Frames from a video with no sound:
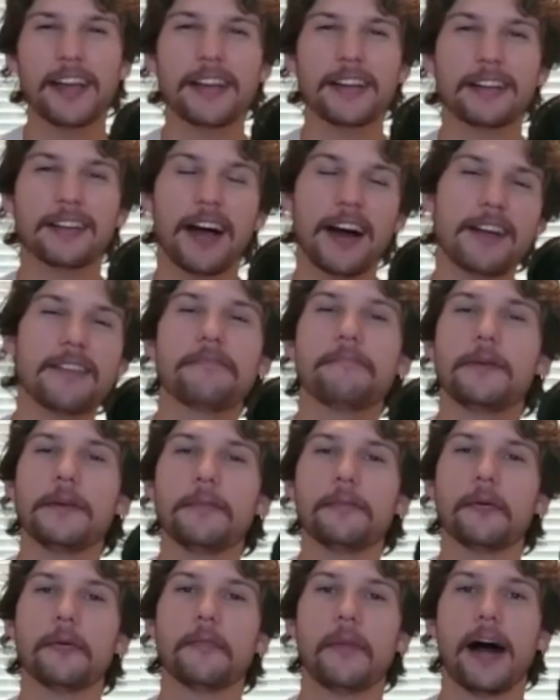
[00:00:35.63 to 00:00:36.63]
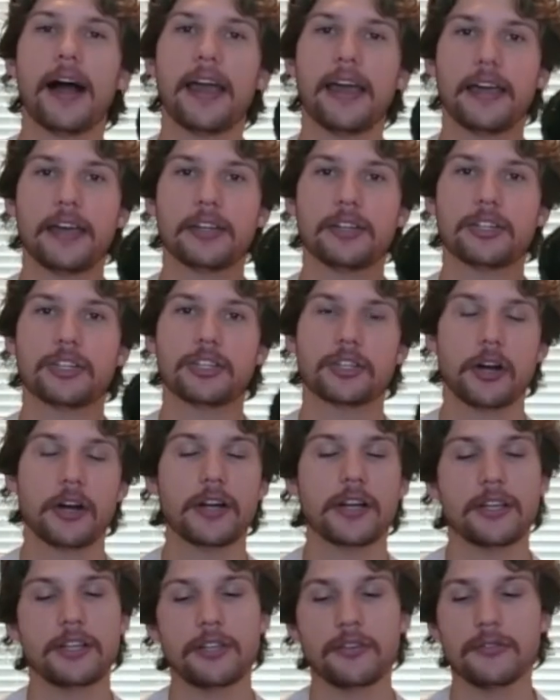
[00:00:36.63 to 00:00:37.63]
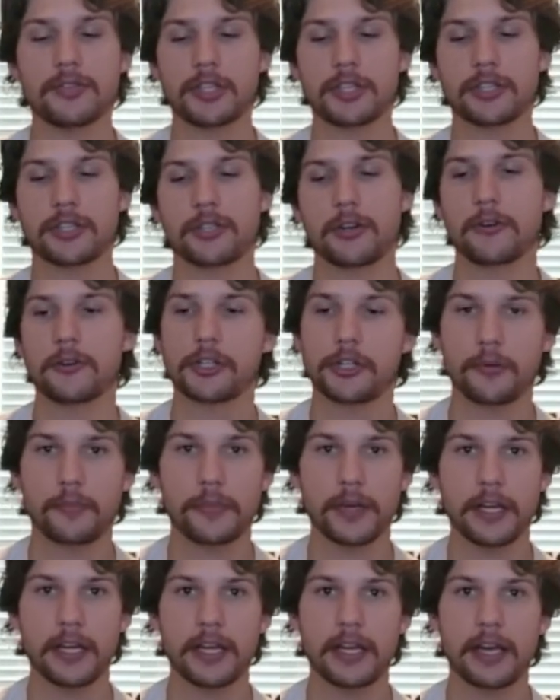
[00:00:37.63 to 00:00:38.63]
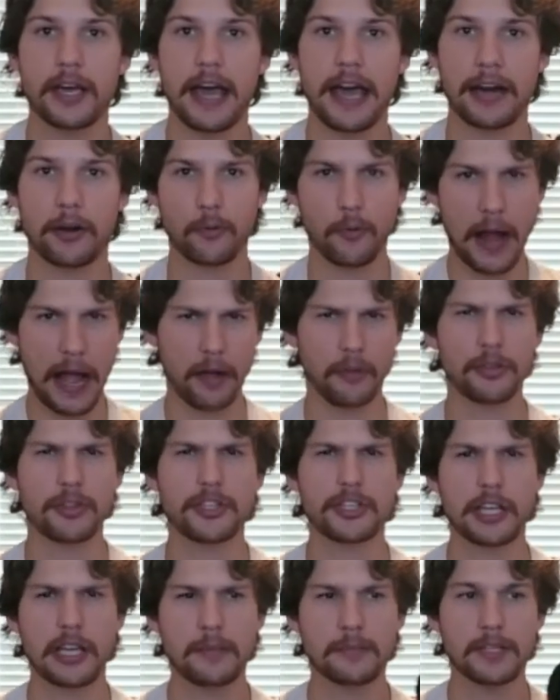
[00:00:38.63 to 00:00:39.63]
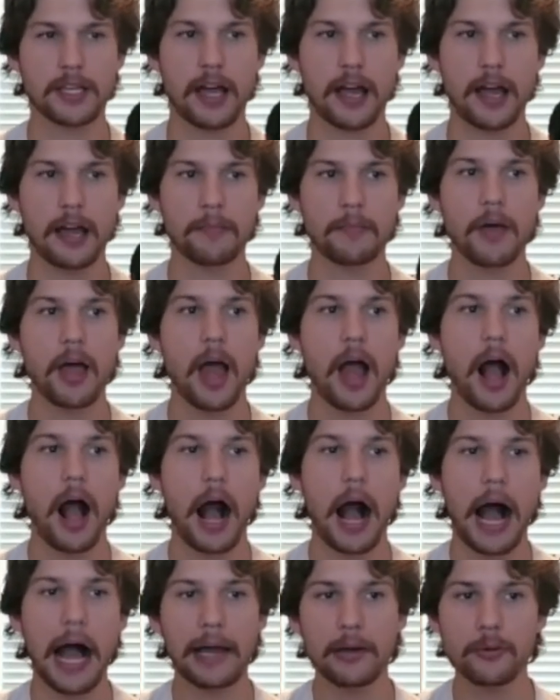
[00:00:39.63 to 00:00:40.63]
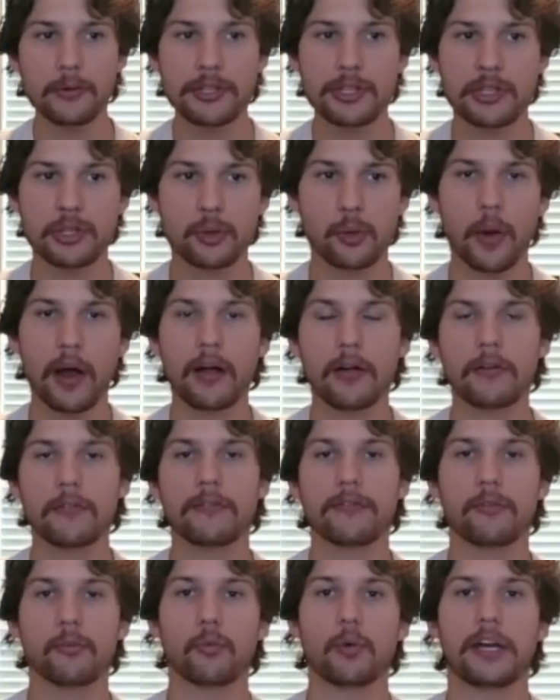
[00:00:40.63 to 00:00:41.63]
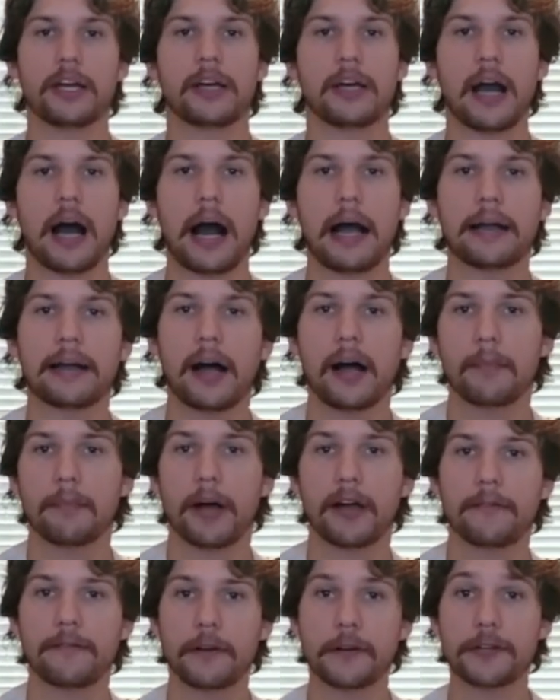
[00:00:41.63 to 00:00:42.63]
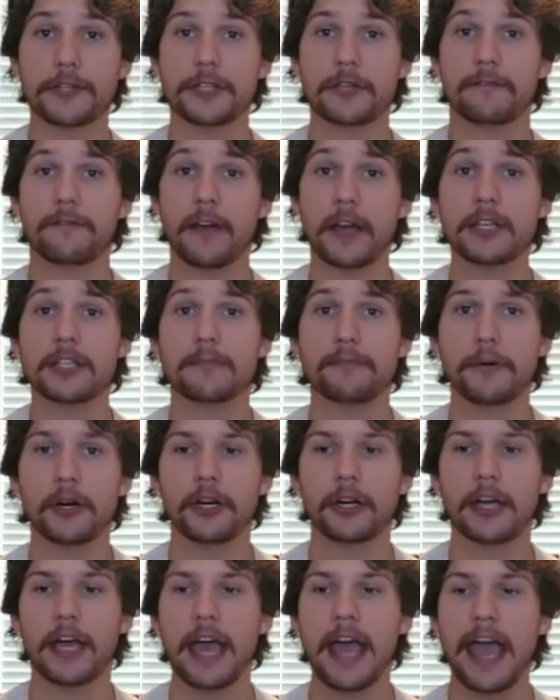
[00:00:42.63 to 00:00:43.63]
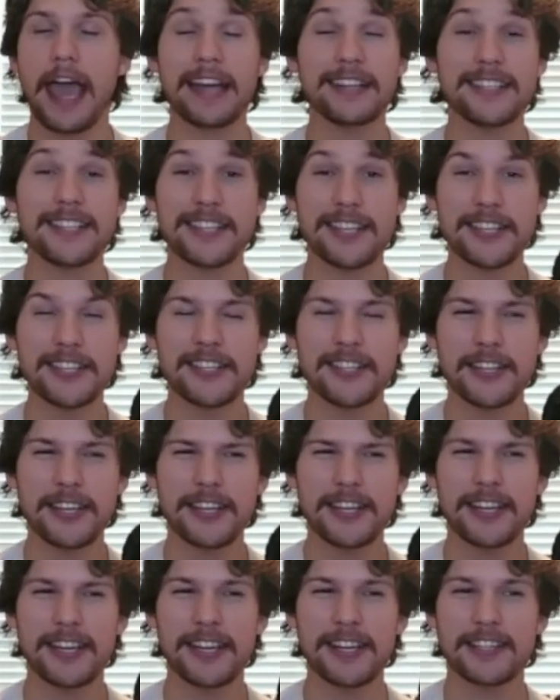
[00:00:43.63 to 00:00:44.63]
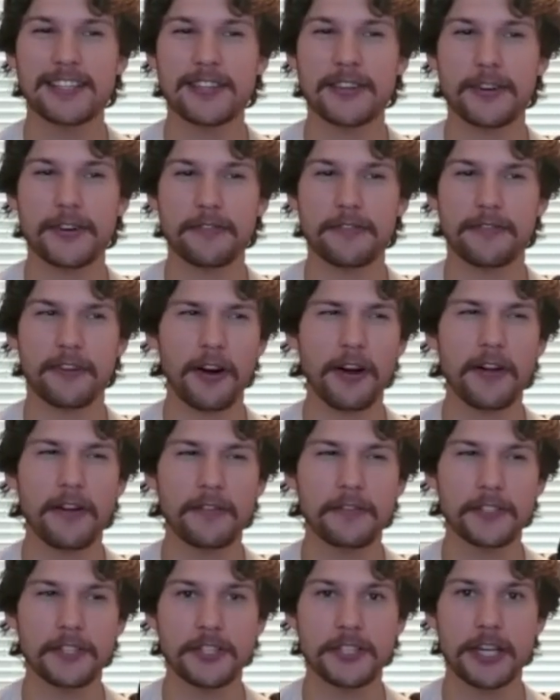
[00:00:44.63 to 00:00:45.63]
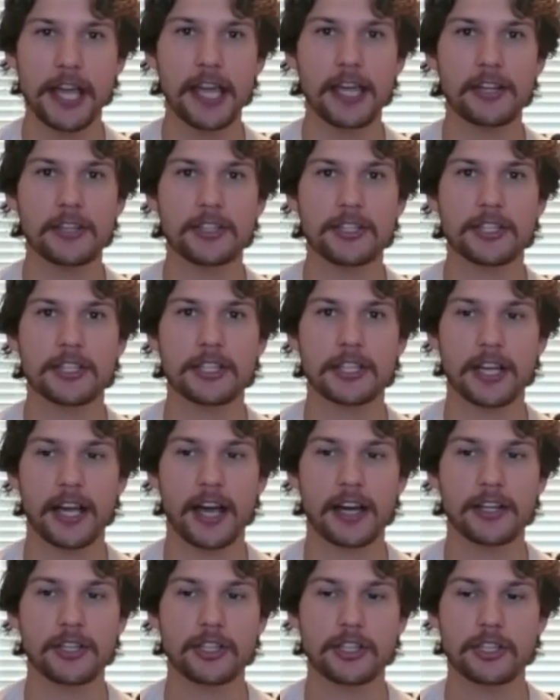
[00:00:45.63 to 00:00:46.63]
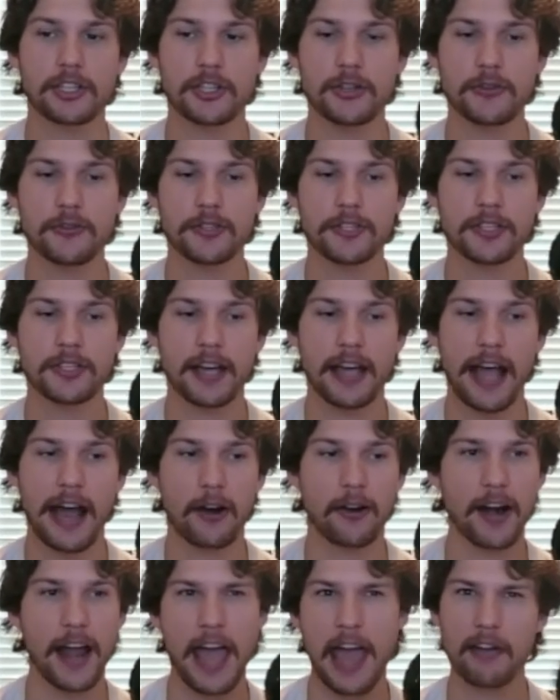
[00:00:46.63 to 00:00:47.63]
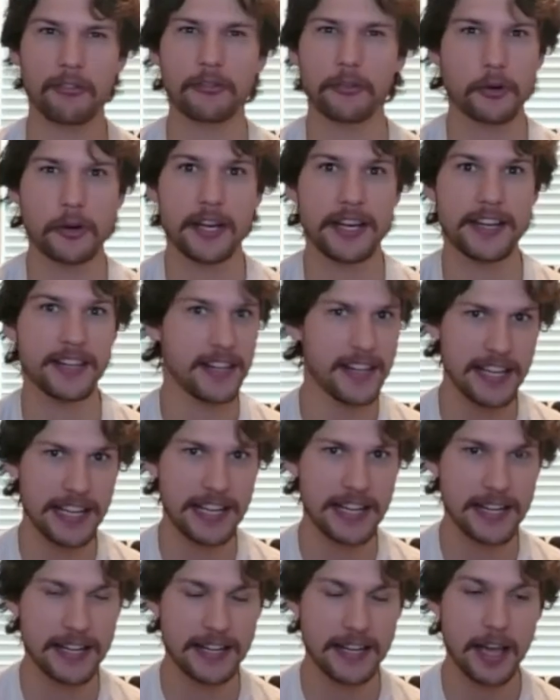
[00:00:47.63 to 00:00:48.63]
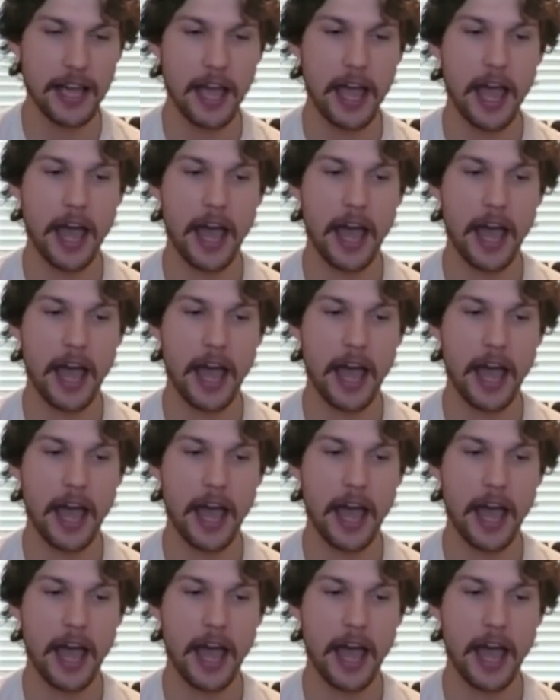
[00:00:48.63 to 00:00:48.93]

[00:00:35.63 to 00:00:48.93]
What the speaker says: like a lot of people my age started using social media at around the same time. I was 12 when I got my first Facebook, and since then it's evolved and changed to kind of suit our every need,